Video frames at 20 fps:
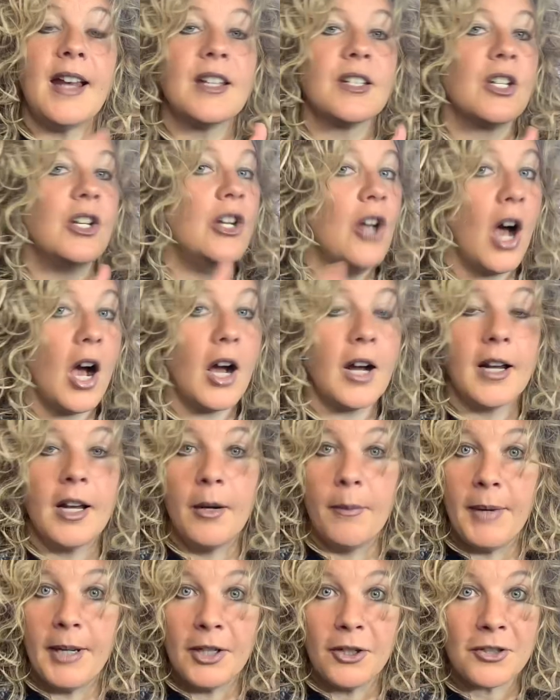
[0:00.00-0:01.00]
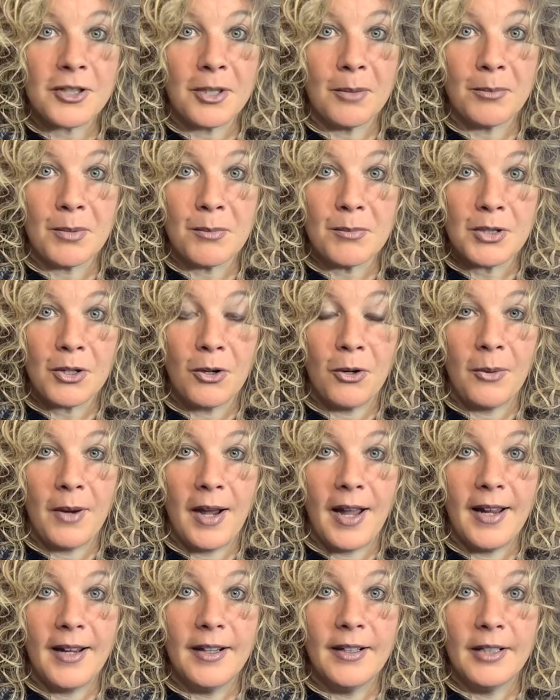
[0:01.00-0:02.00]
is not gonna make your symptoms go
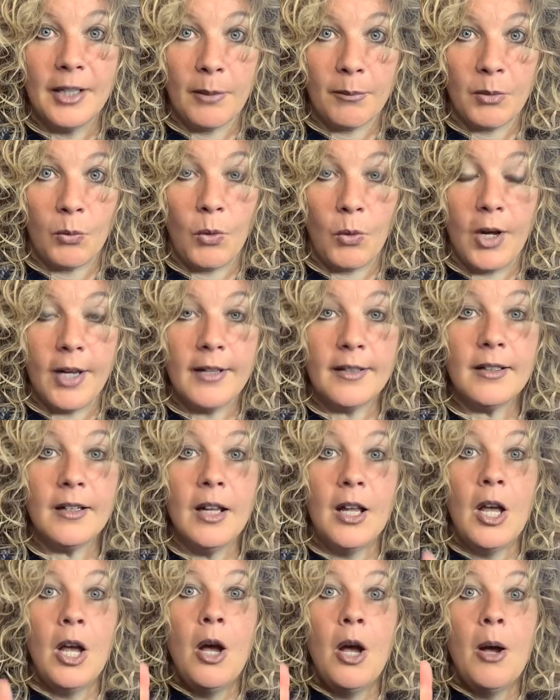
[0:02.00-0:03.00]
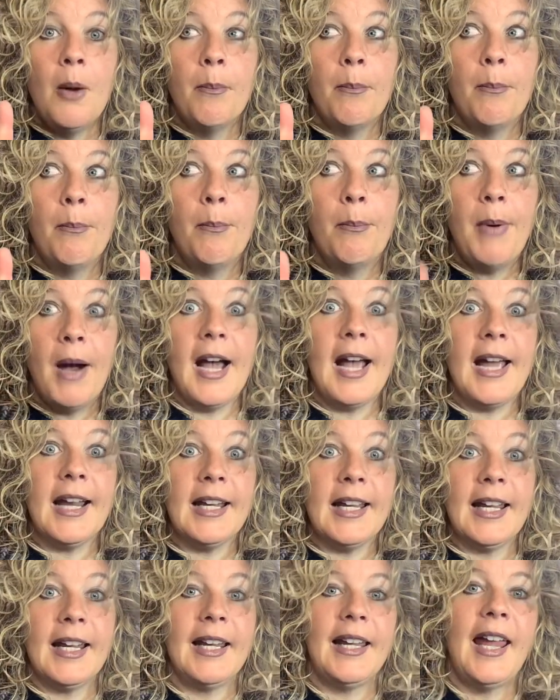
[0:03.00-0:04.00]
away, number one. But
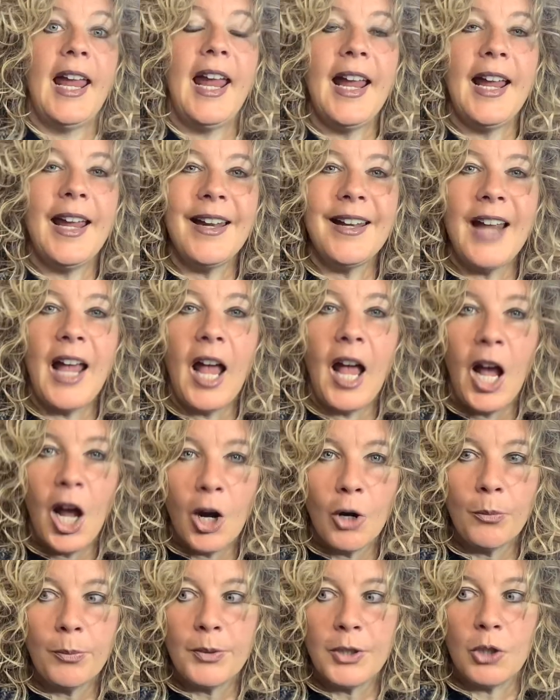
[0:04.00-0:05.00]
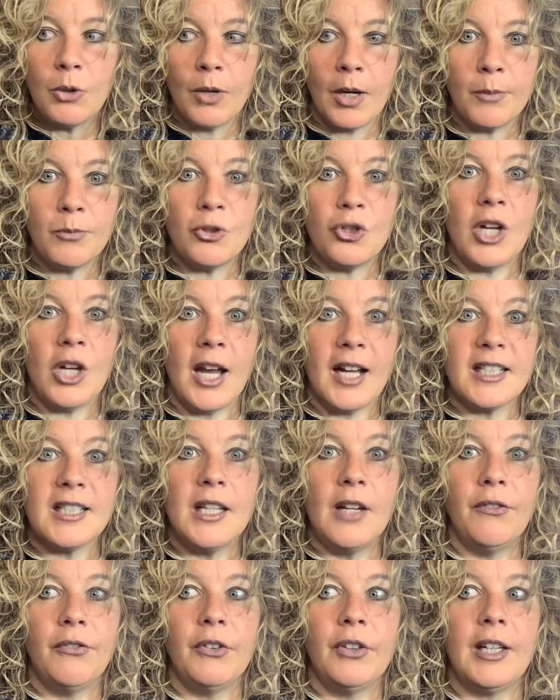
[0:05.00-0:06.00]
it can help you
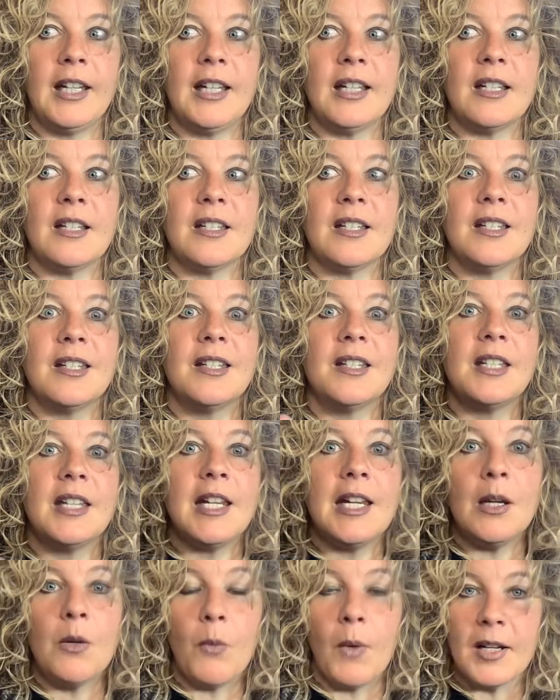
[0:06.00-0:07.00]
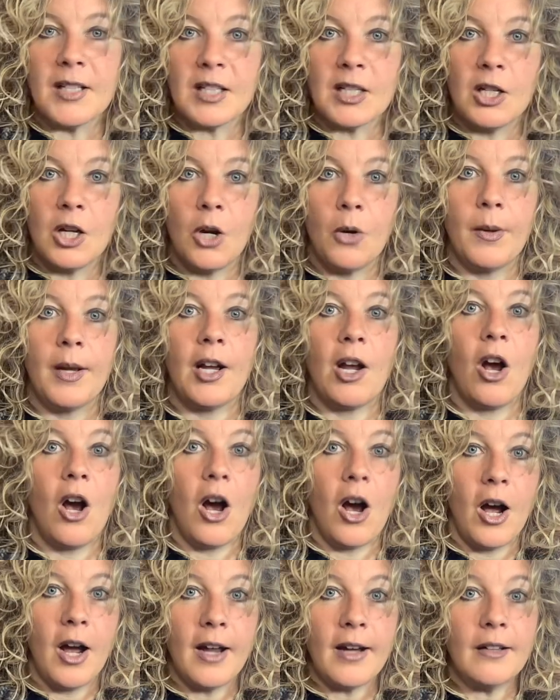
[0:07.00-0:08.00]
objectively see what's going
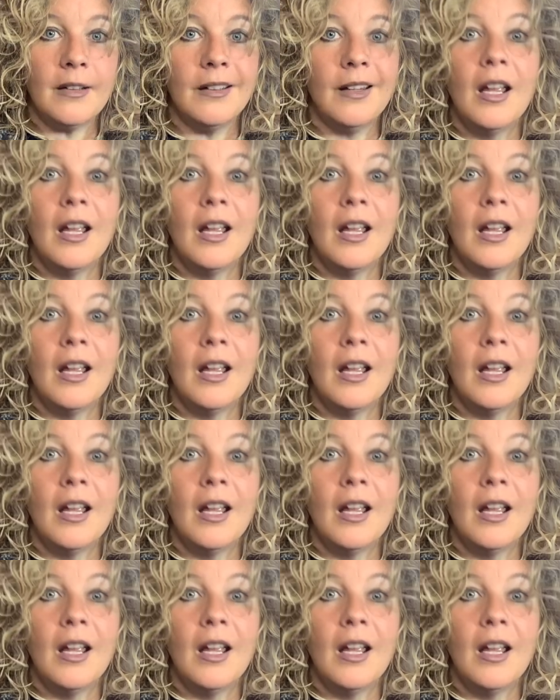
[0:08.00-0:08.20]
on,